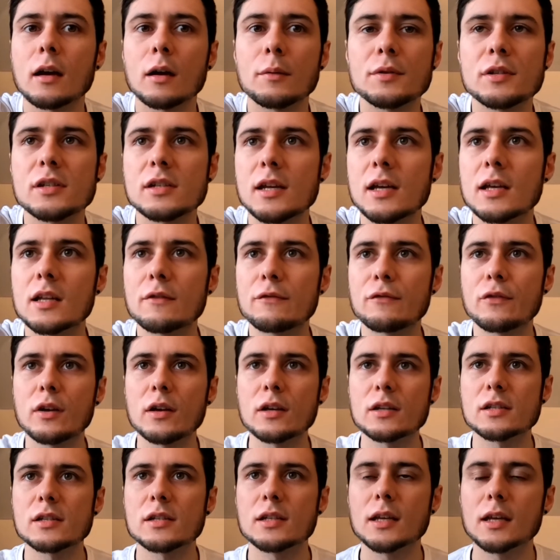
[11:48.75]
I would say the
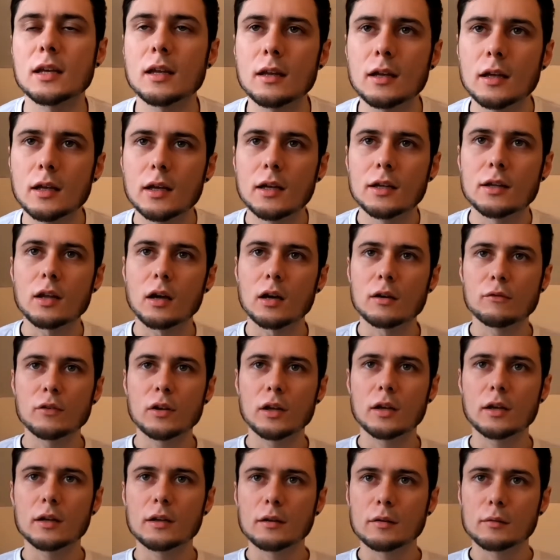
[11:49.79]
first thing that I've
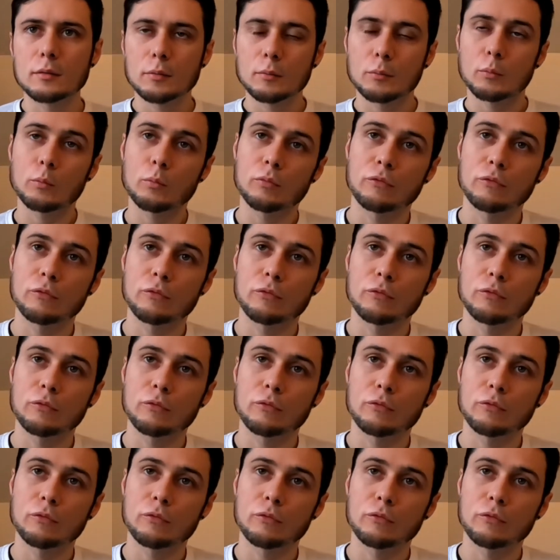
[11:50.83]
learned